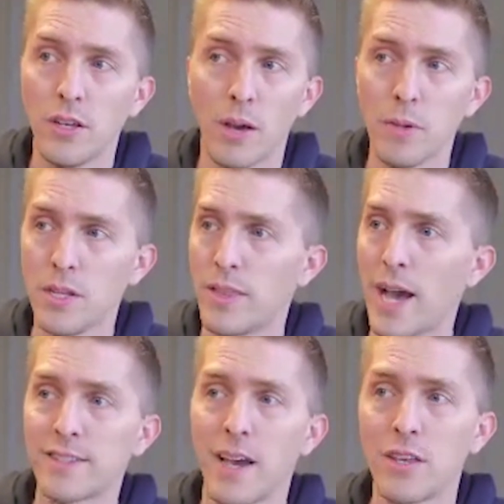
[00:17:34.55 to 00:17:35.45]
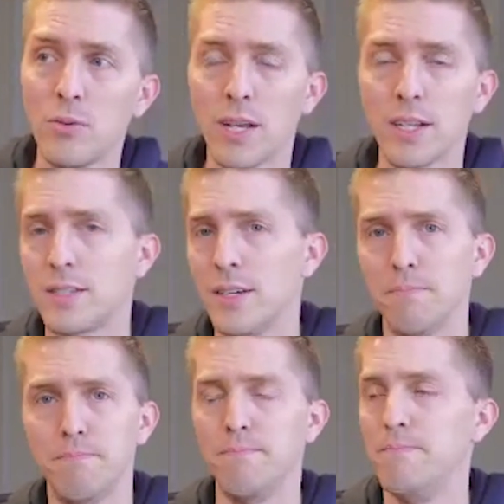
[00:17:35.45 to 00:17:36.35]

that's how you get to